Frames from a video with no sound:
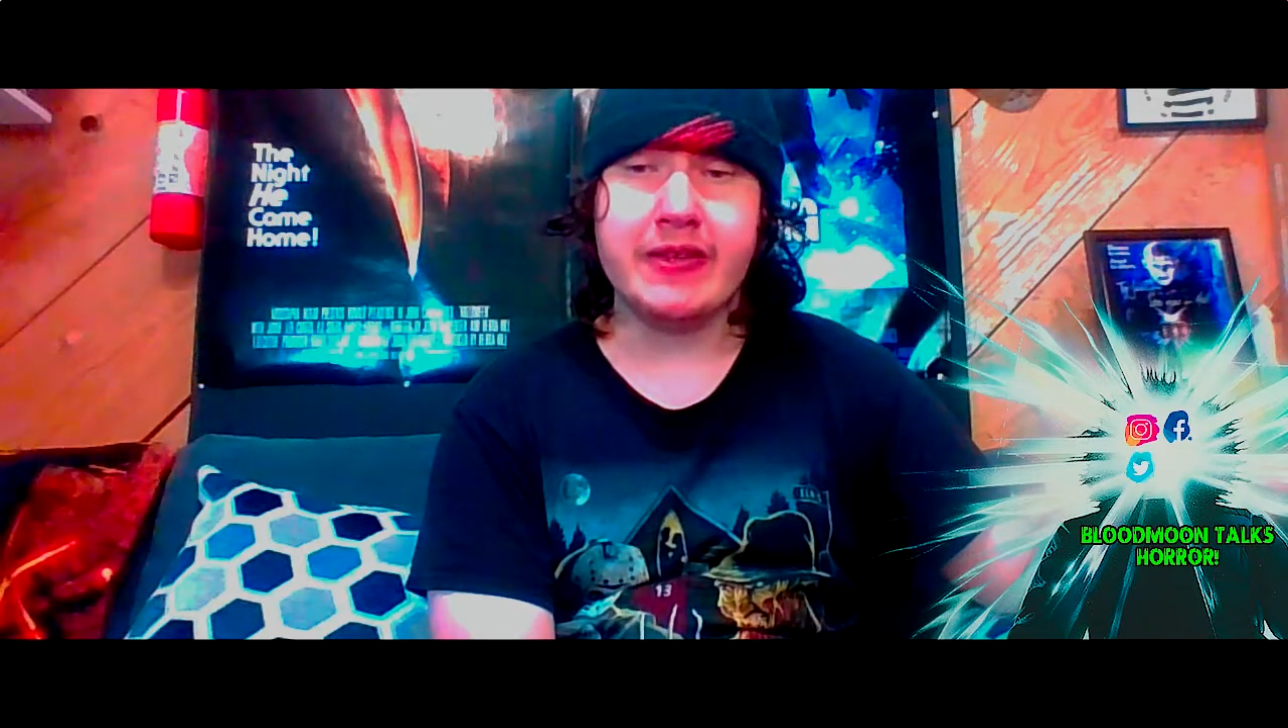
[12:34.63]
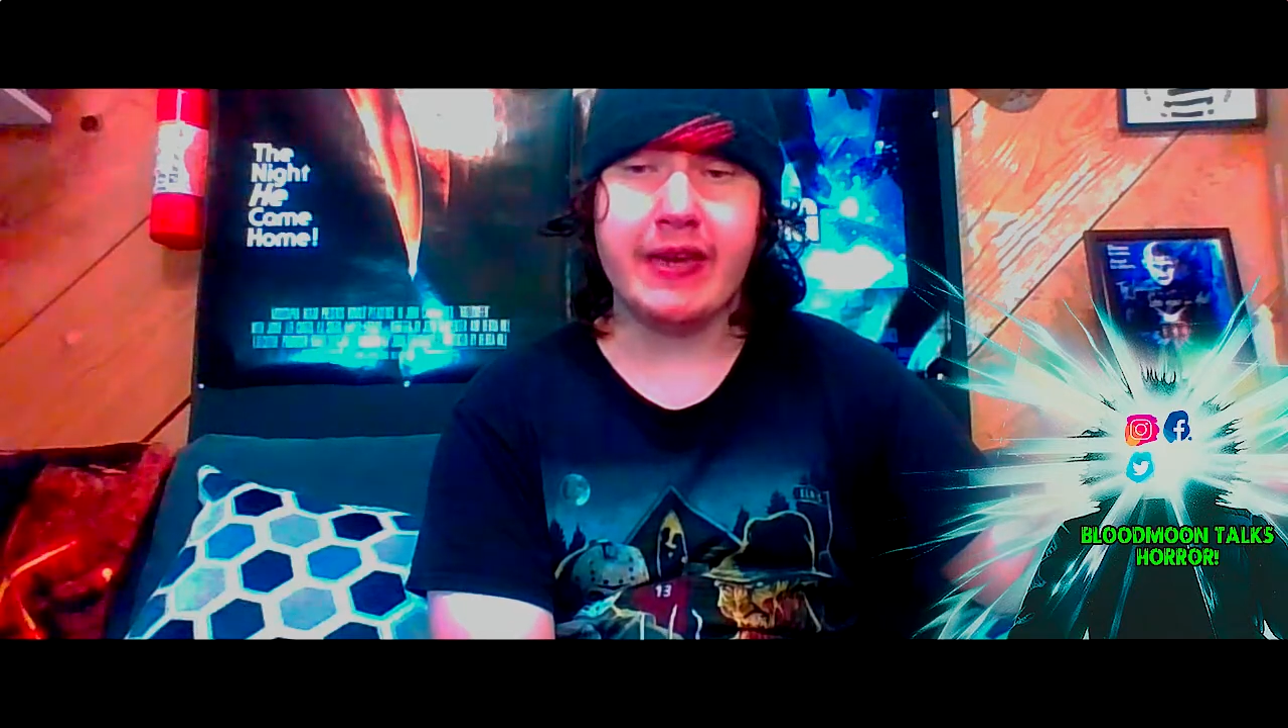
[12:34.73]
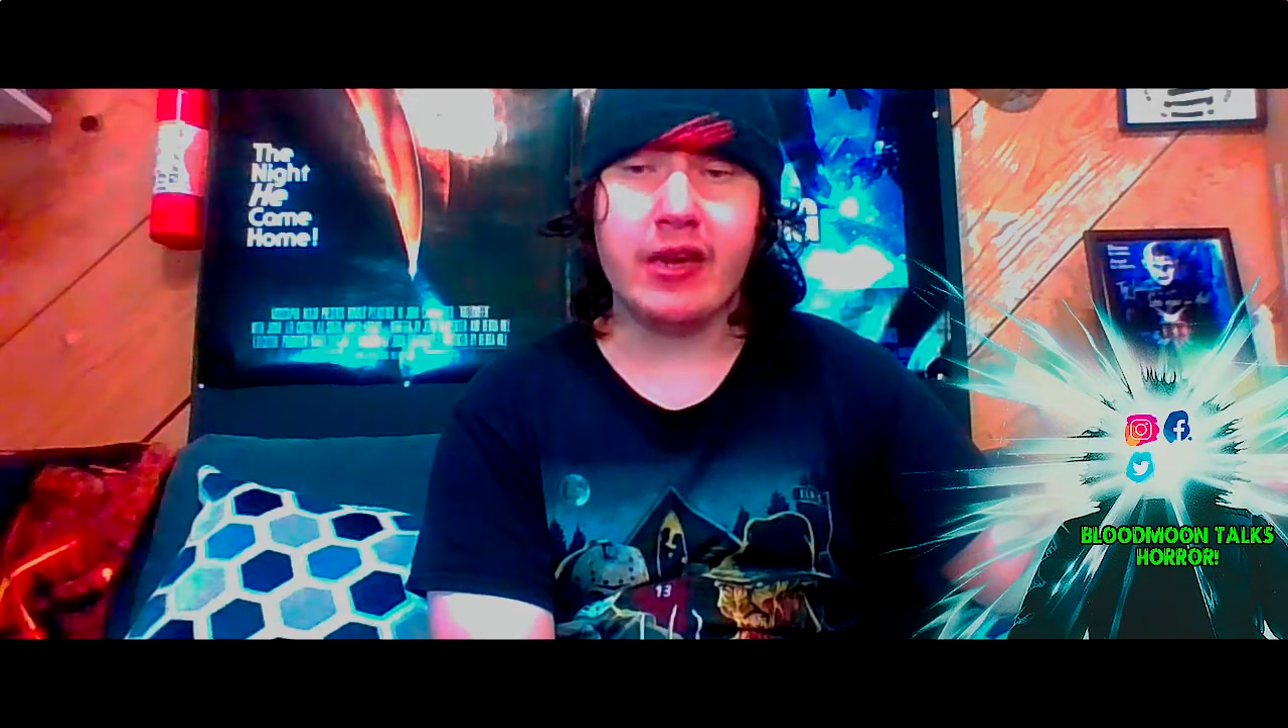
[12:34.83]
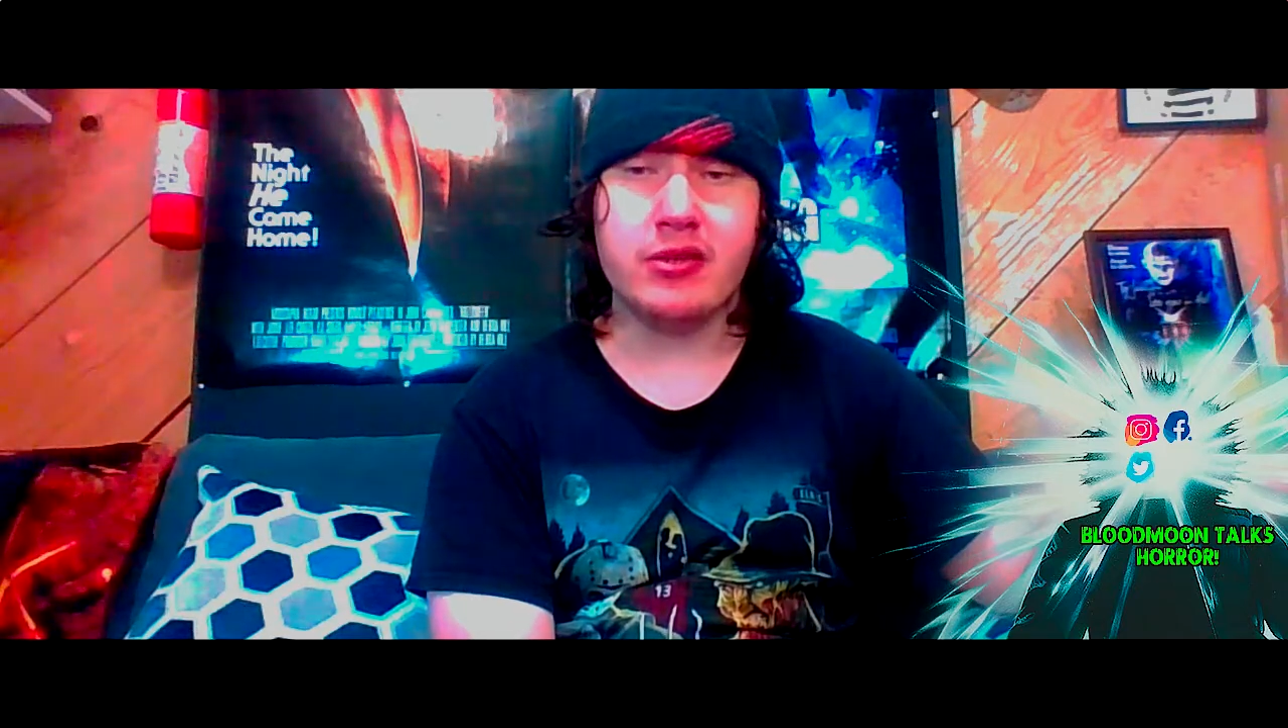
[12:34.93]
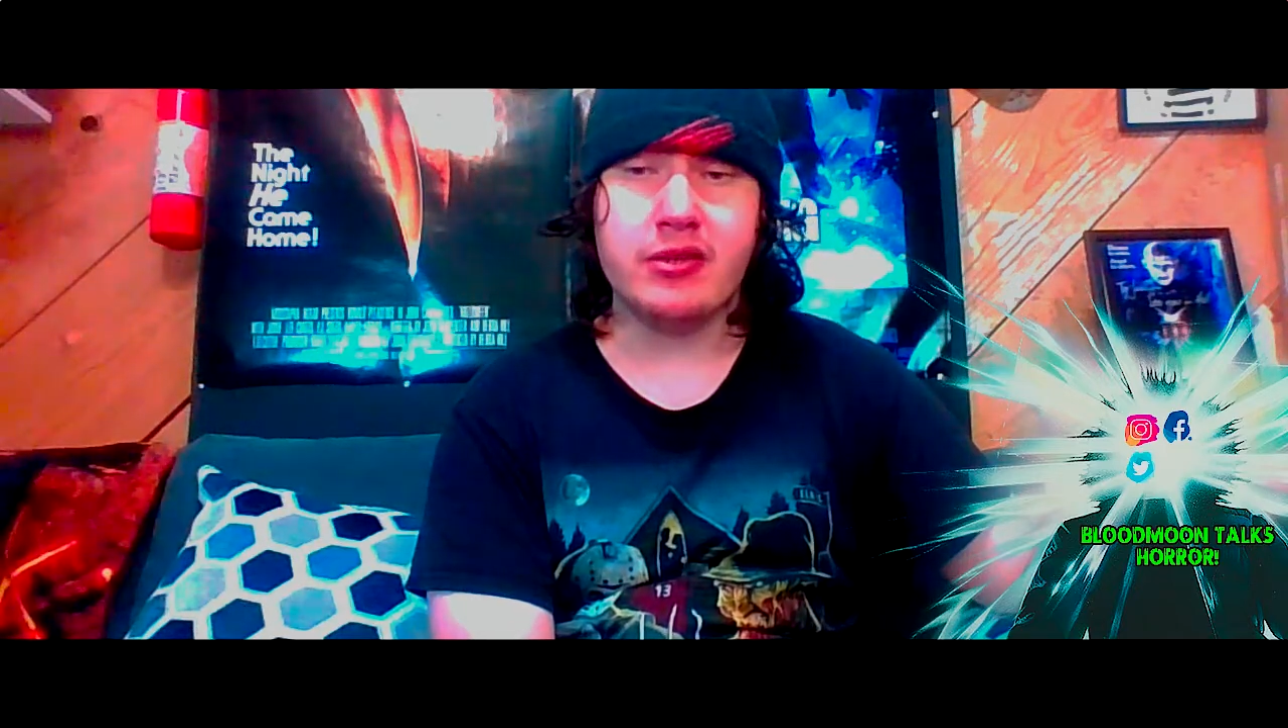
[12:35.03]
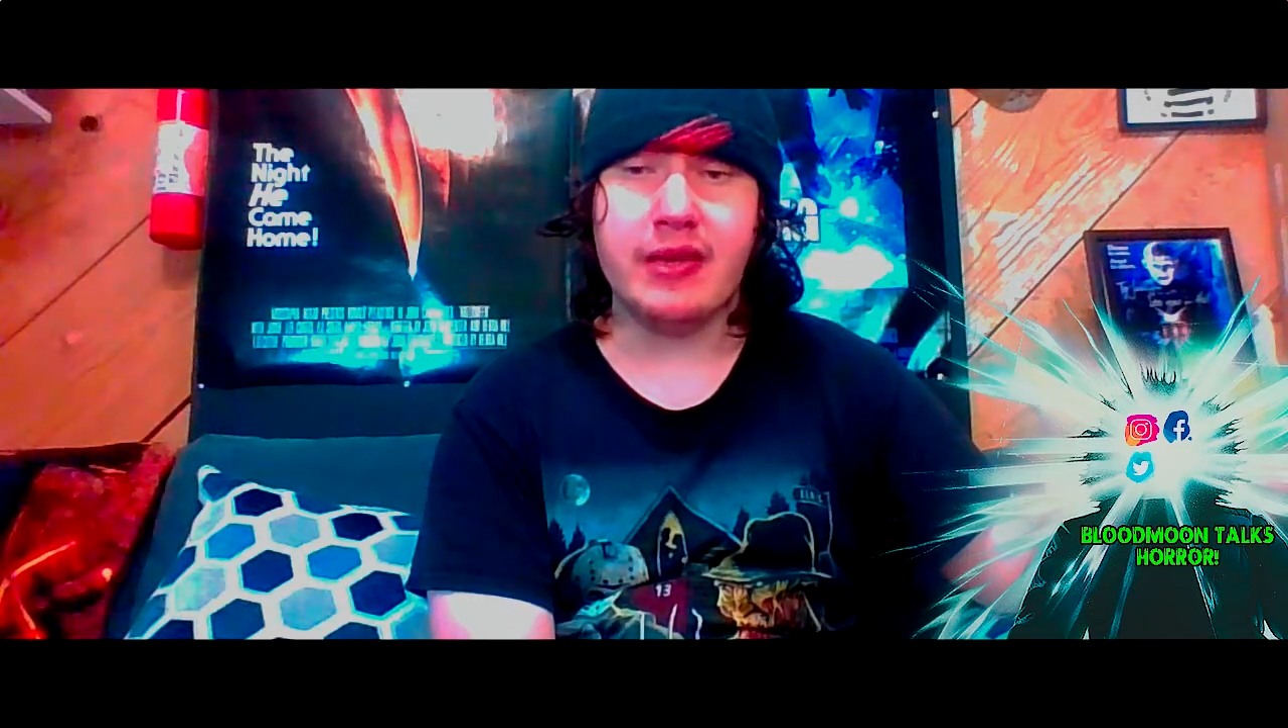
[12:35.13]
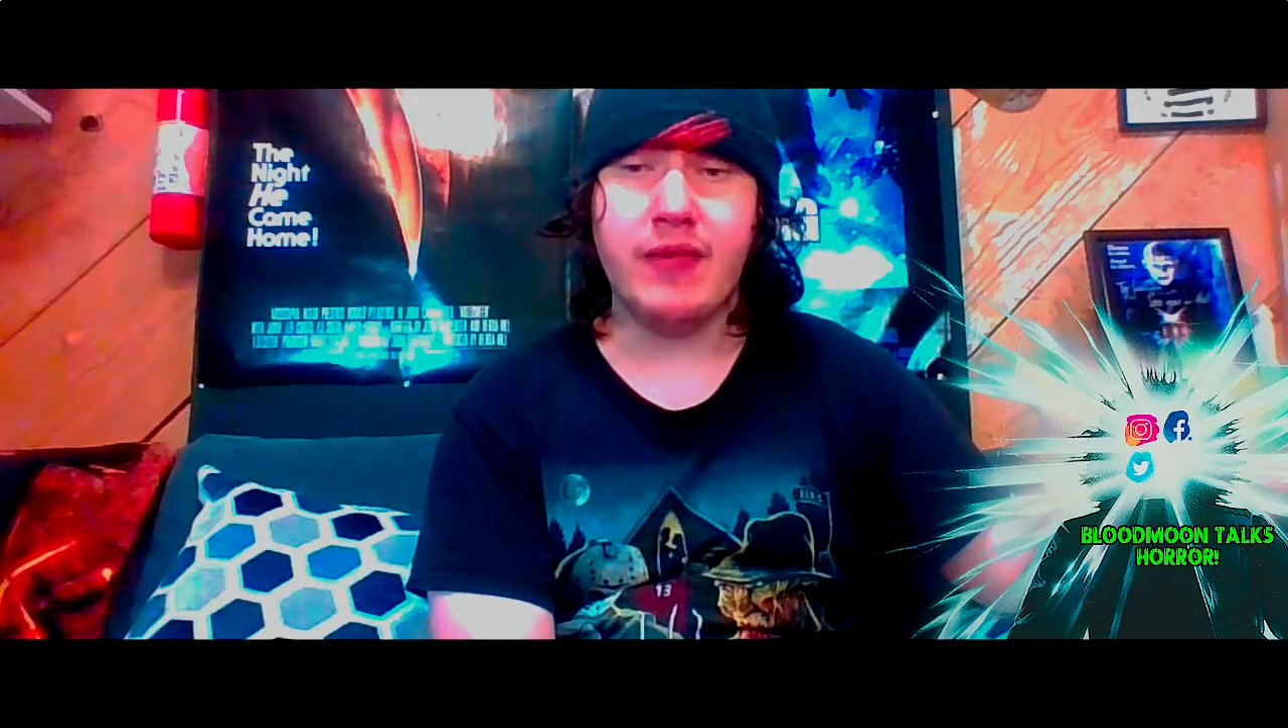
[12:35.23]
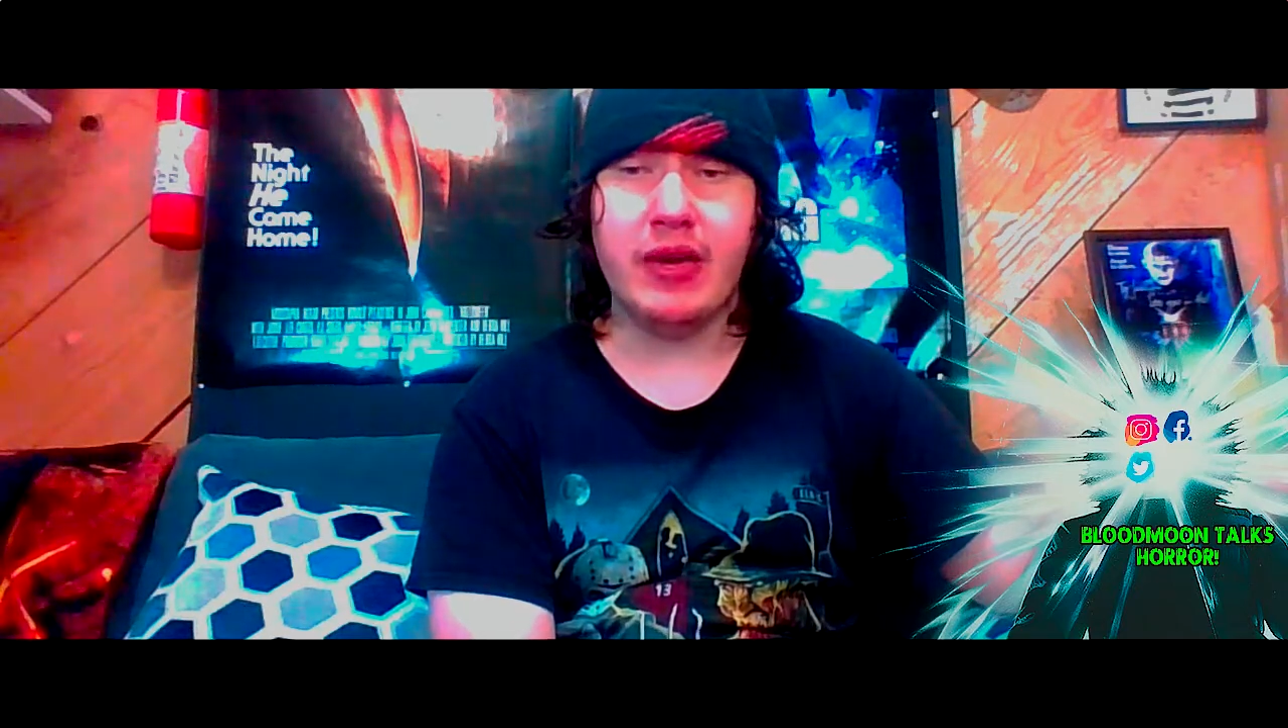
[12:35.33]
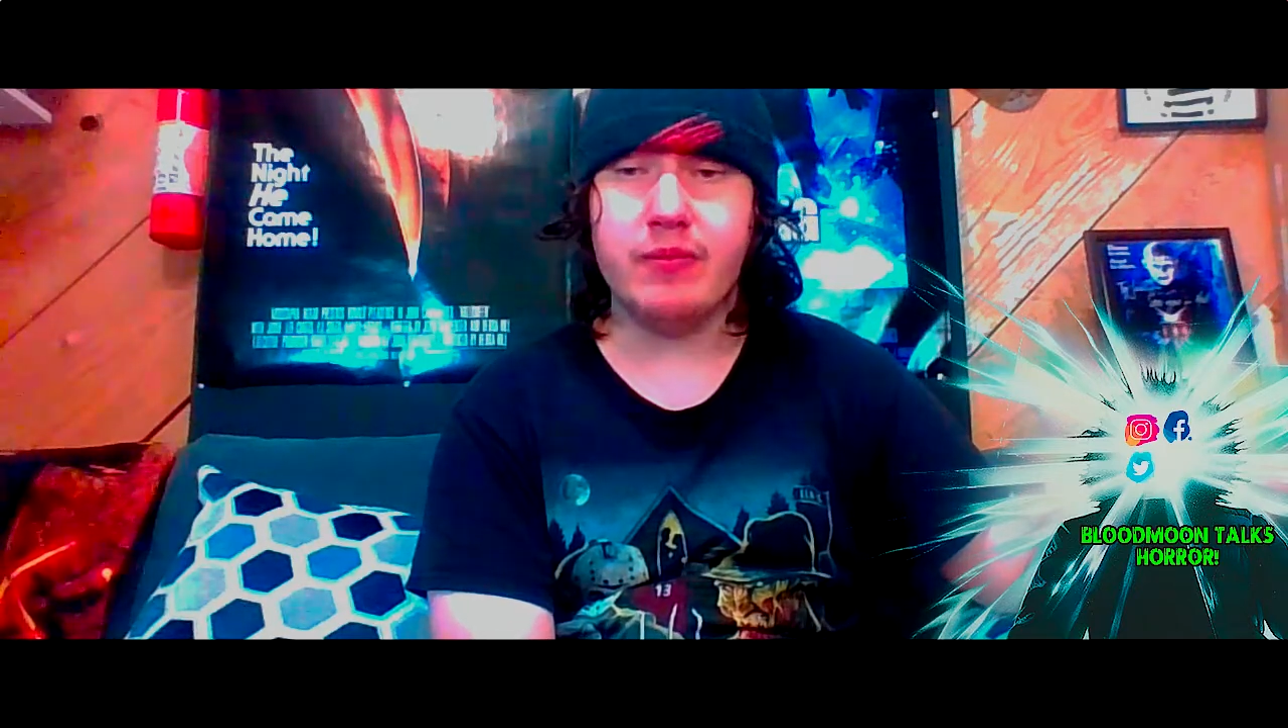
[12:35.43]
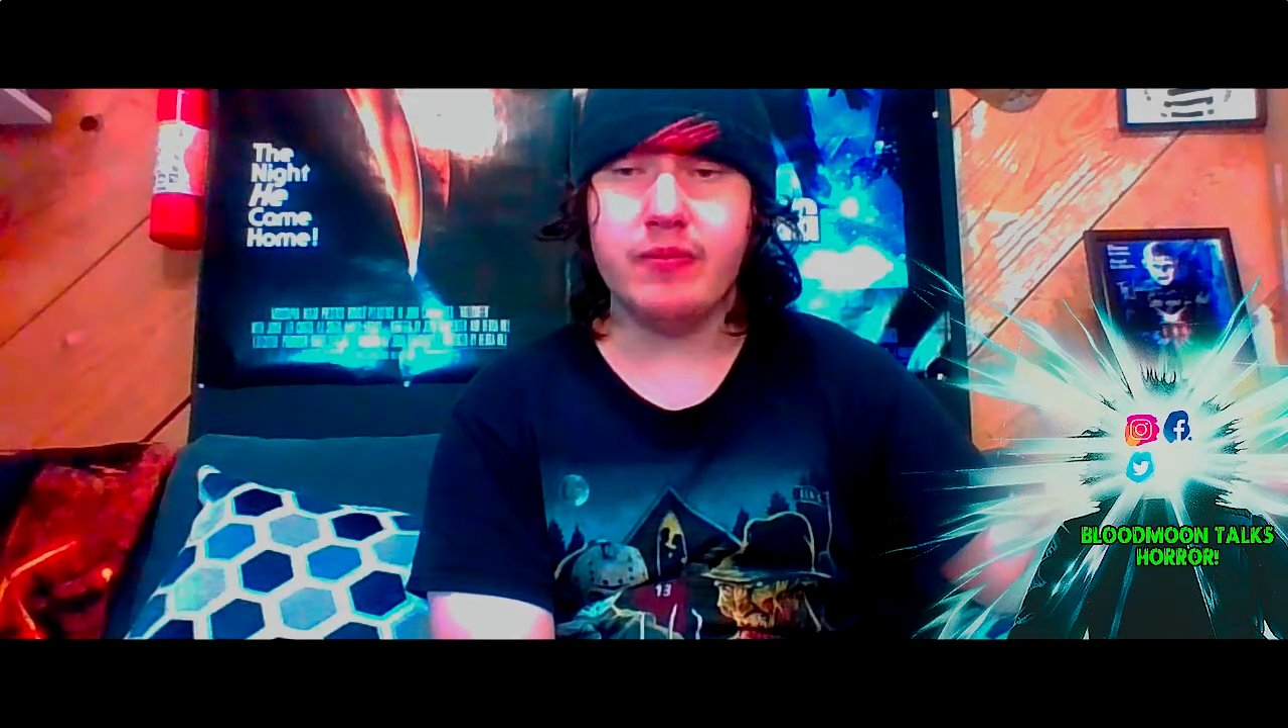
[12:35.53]
characters, I
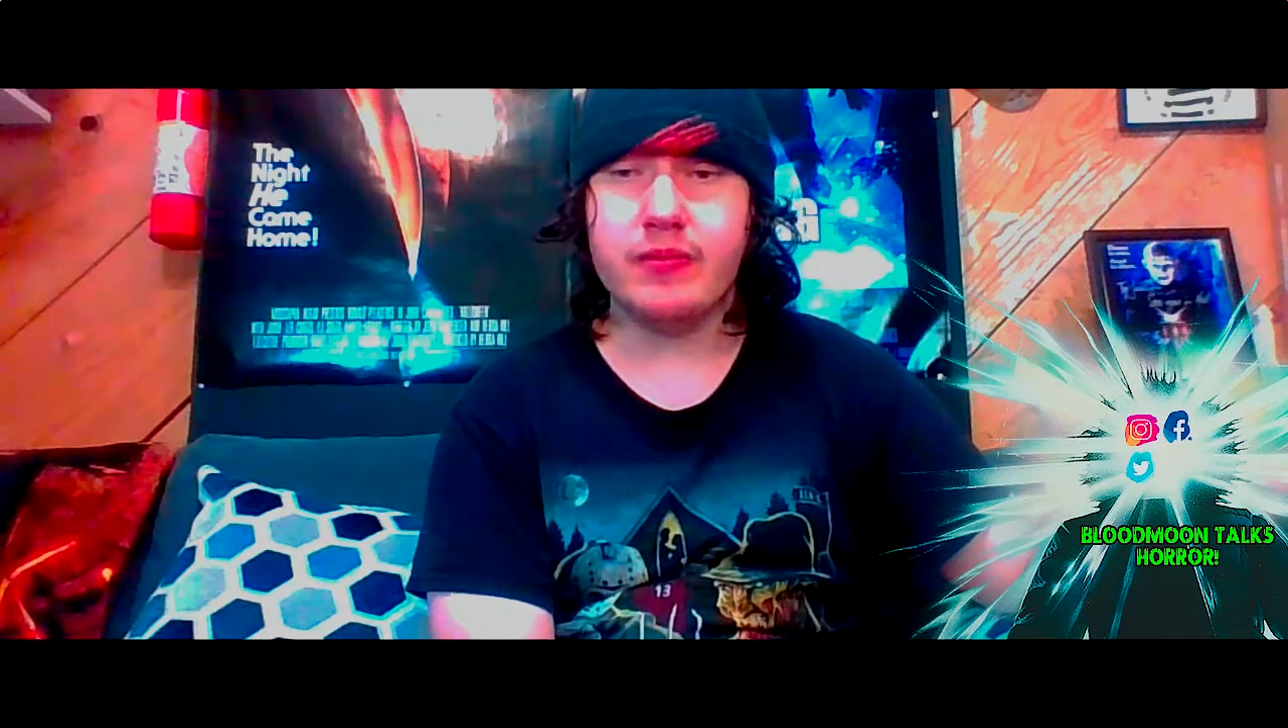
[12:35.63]
thought,